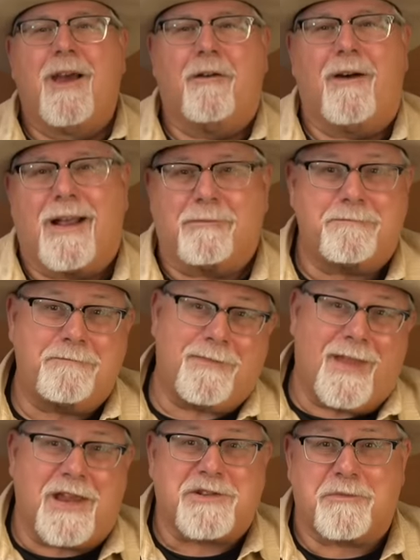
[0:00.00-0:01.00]
Well,
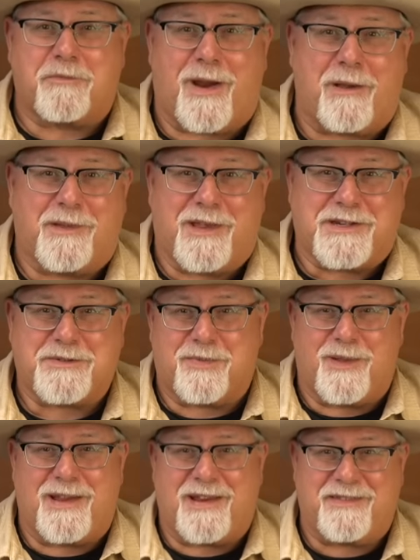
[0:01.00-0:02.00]
I should probably
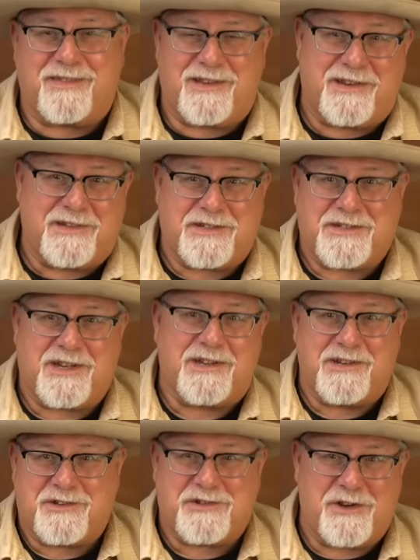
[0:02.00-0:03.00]
explain the
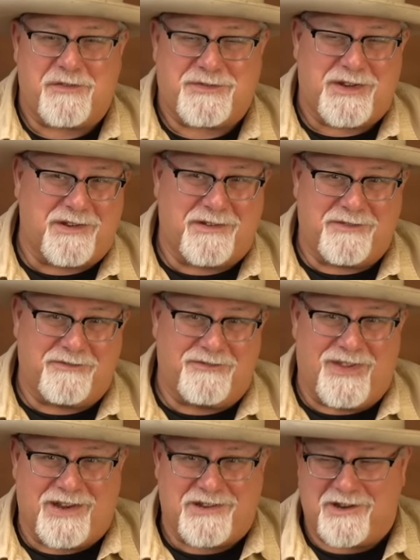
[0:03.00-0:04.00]
sudden shift in
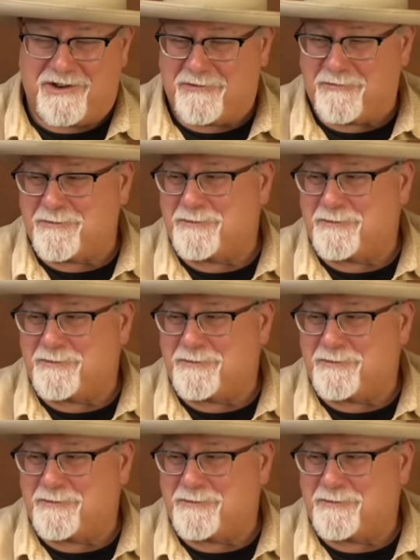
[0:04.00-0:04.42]
venue.